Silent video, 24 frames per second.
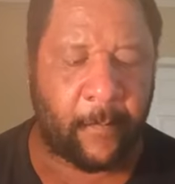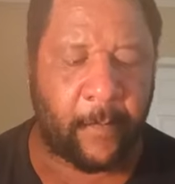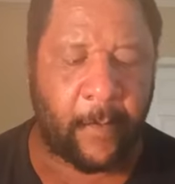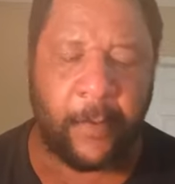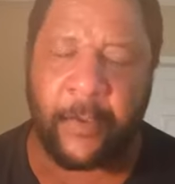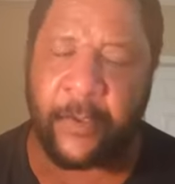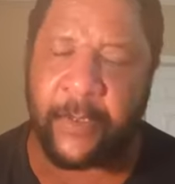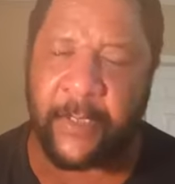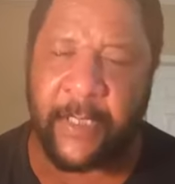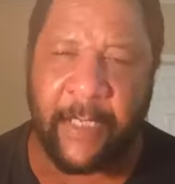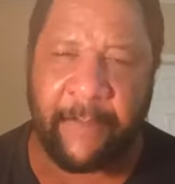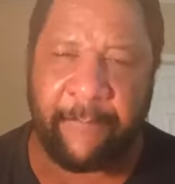
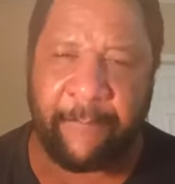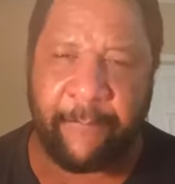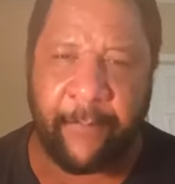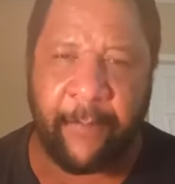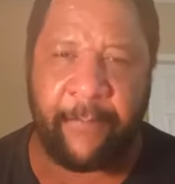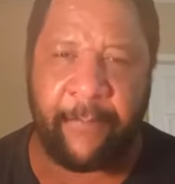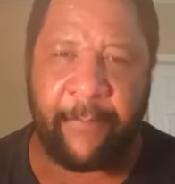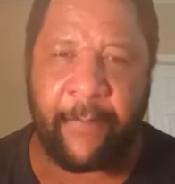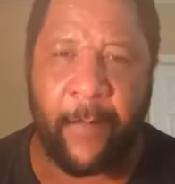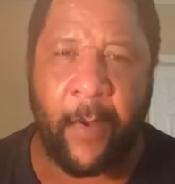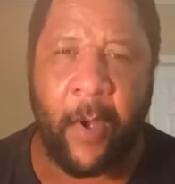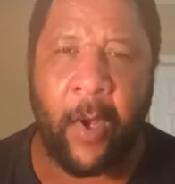You're set
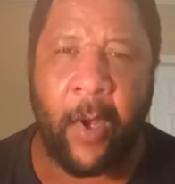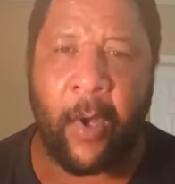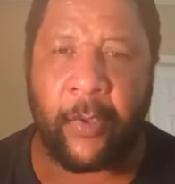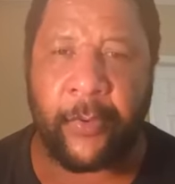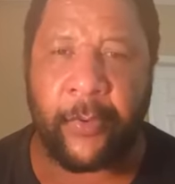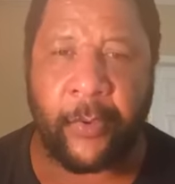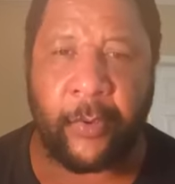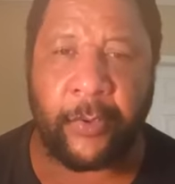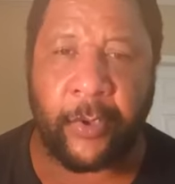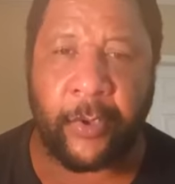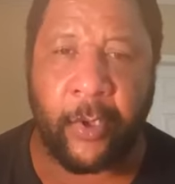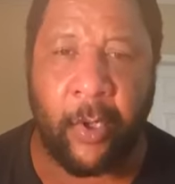free from all
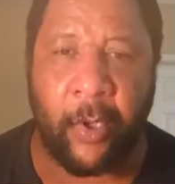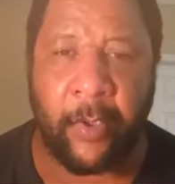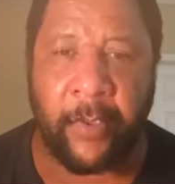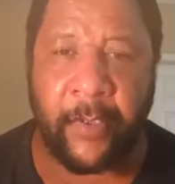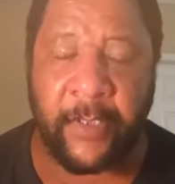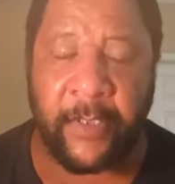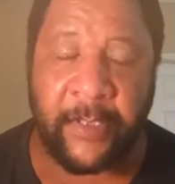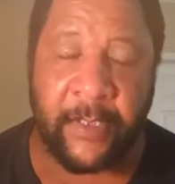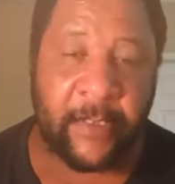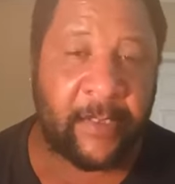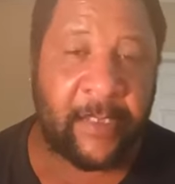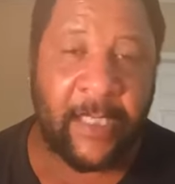those
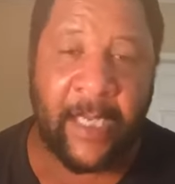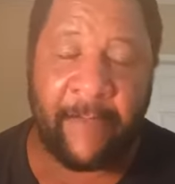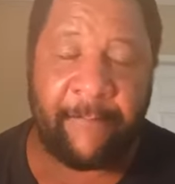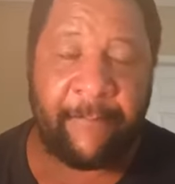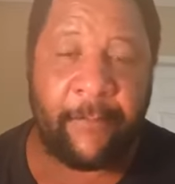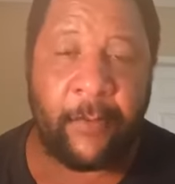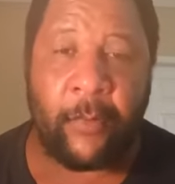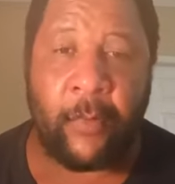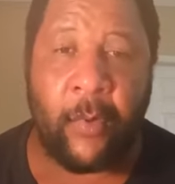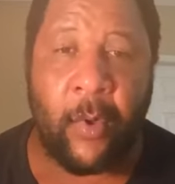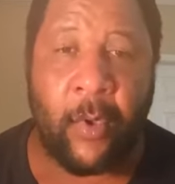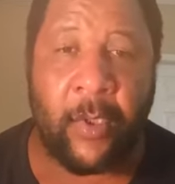ordinances. Now,
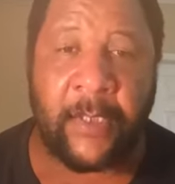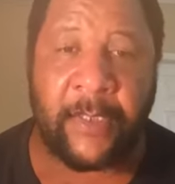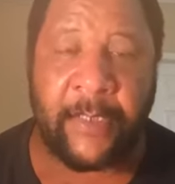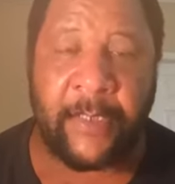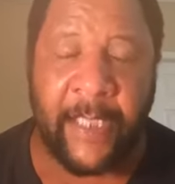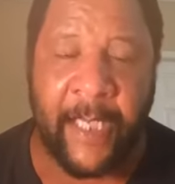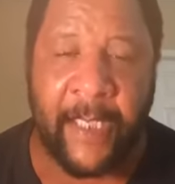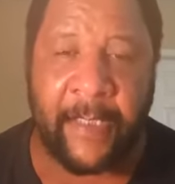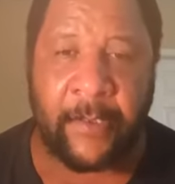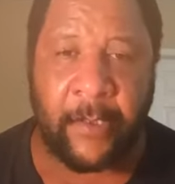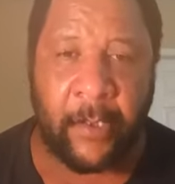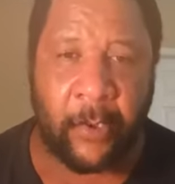if you want to
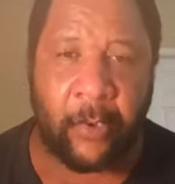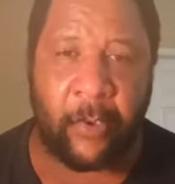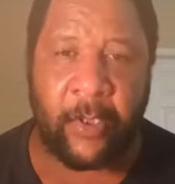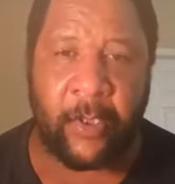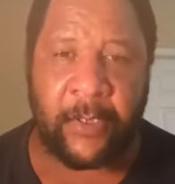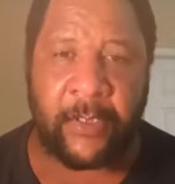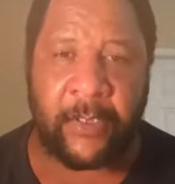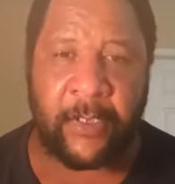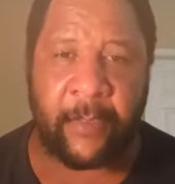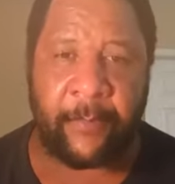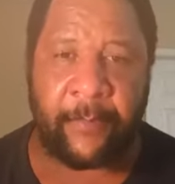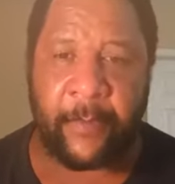take the
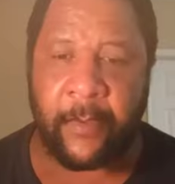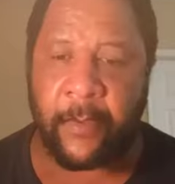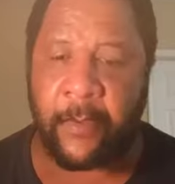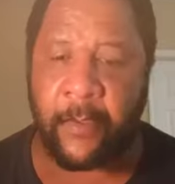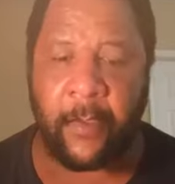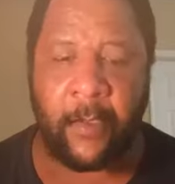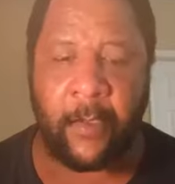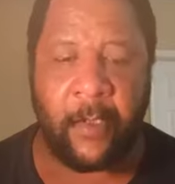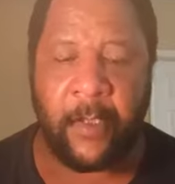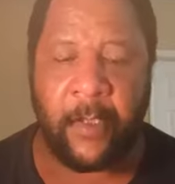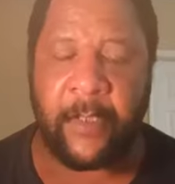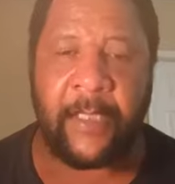Lord's Supper,
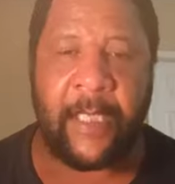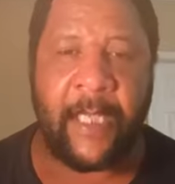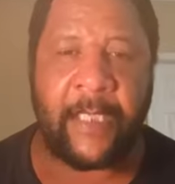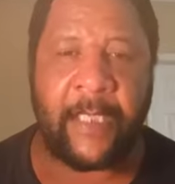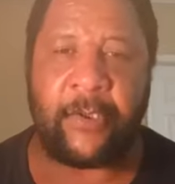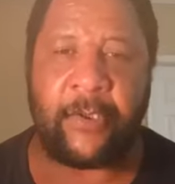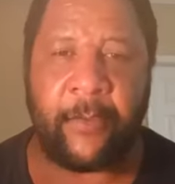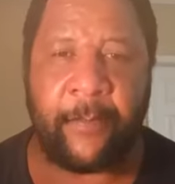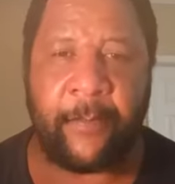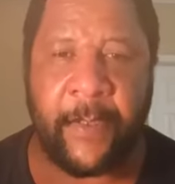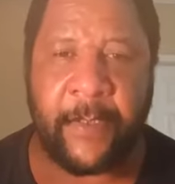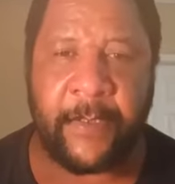
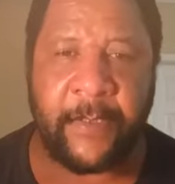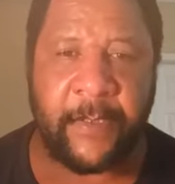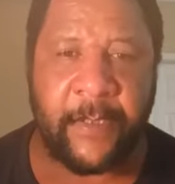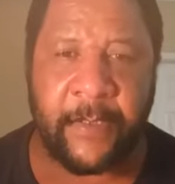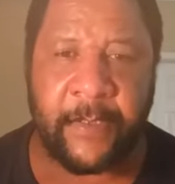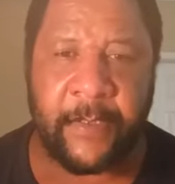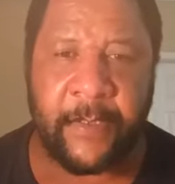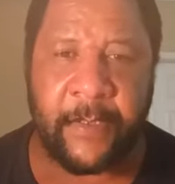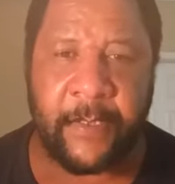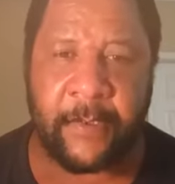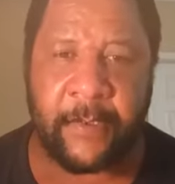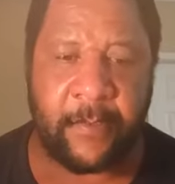that's your
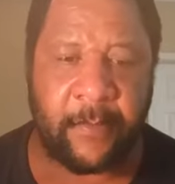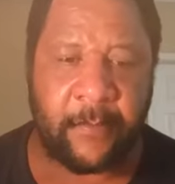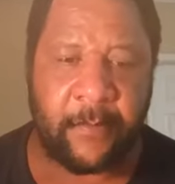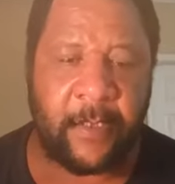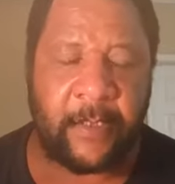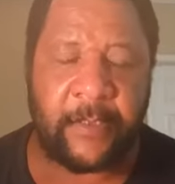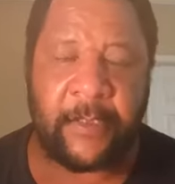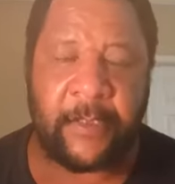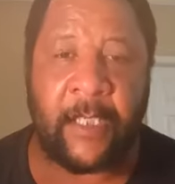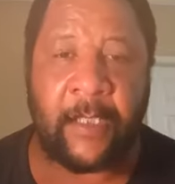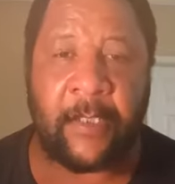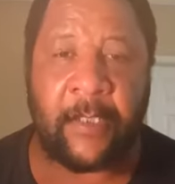business. It's,
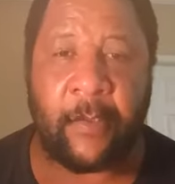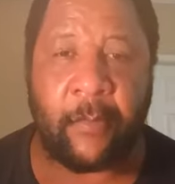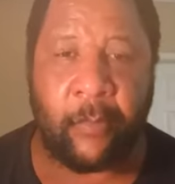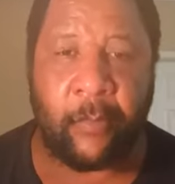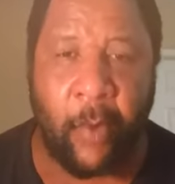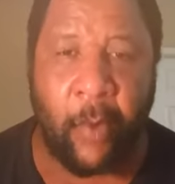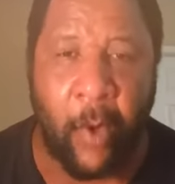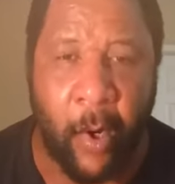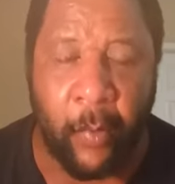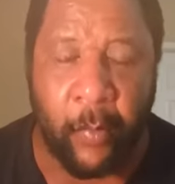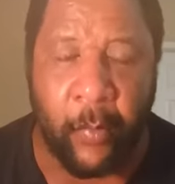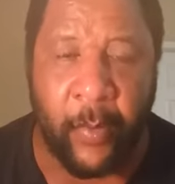it's nothing
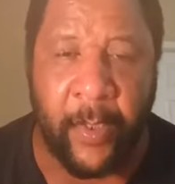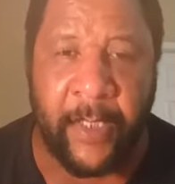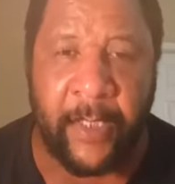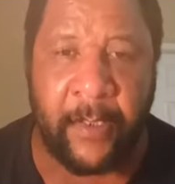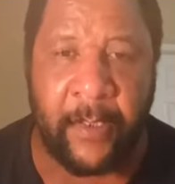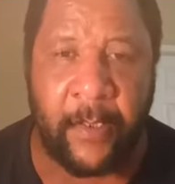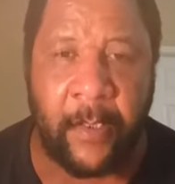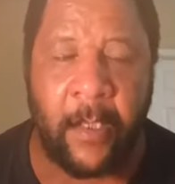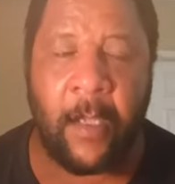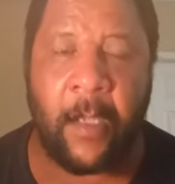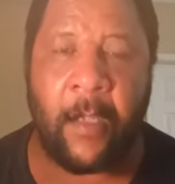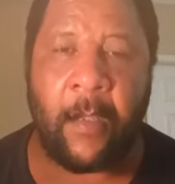wrong with
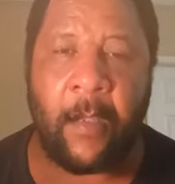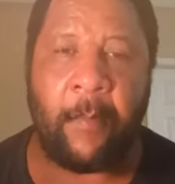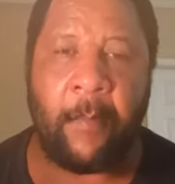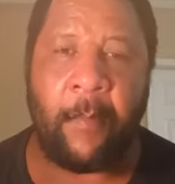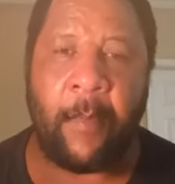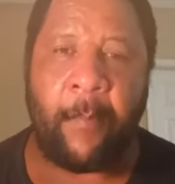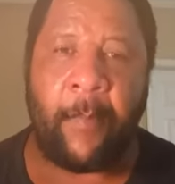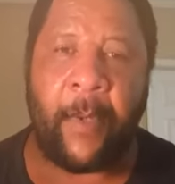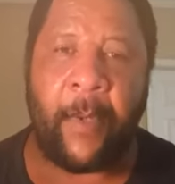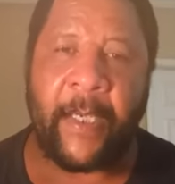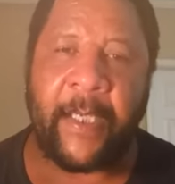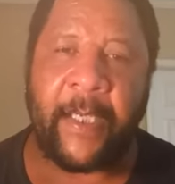it,
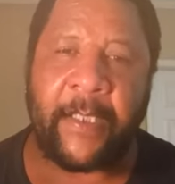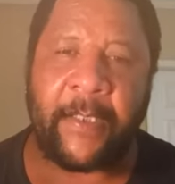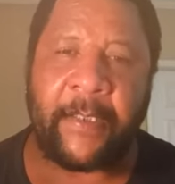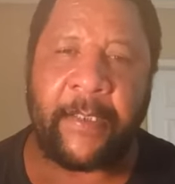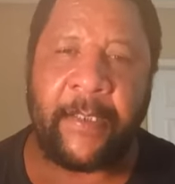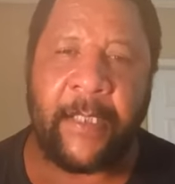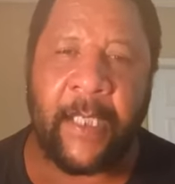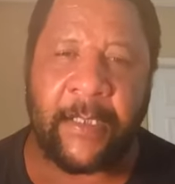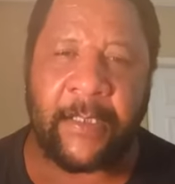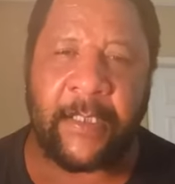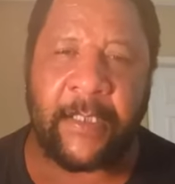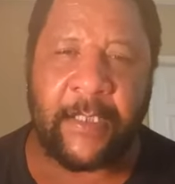but it
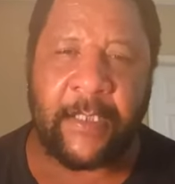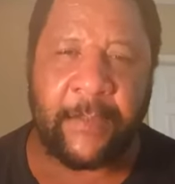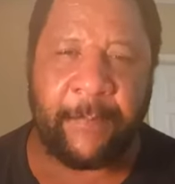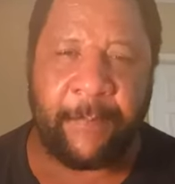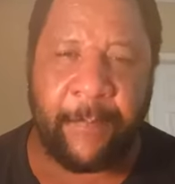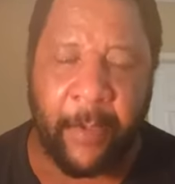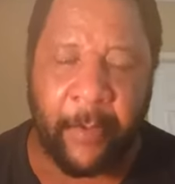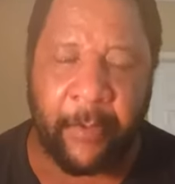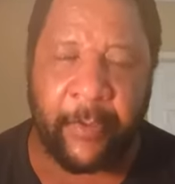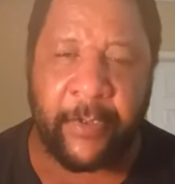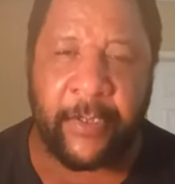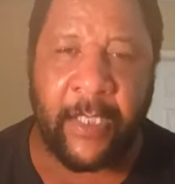doesn't
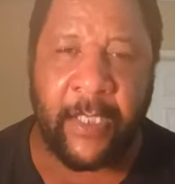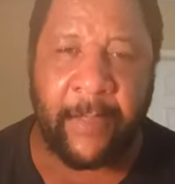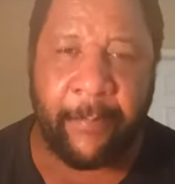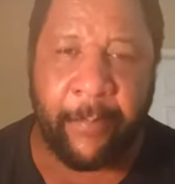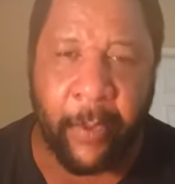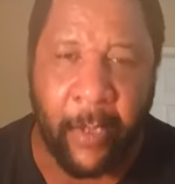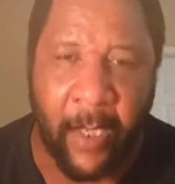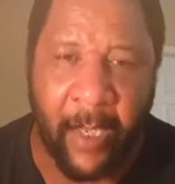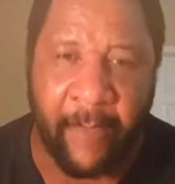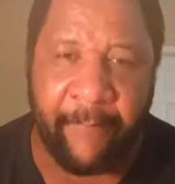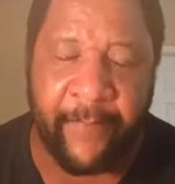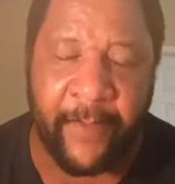spiritually
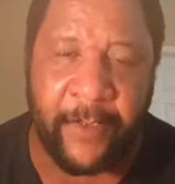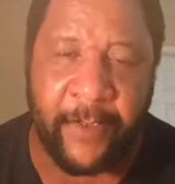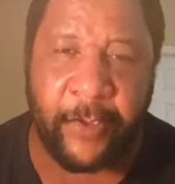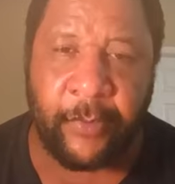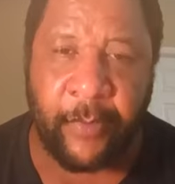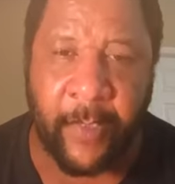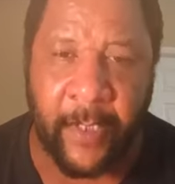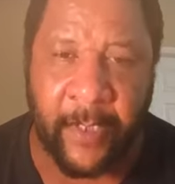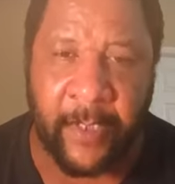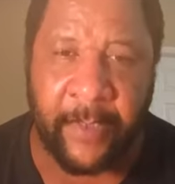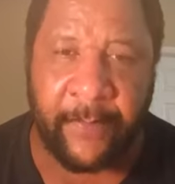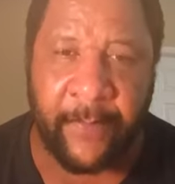profit
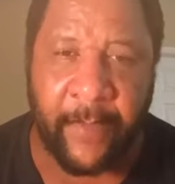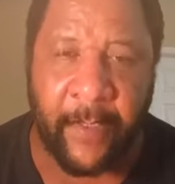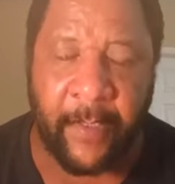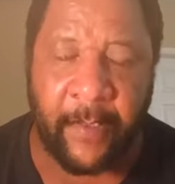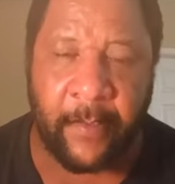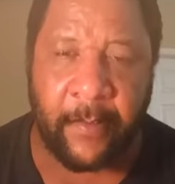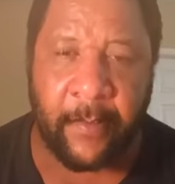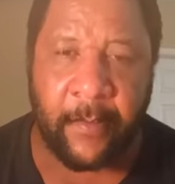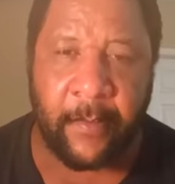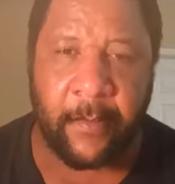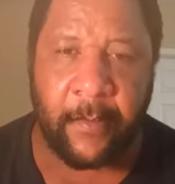you anything.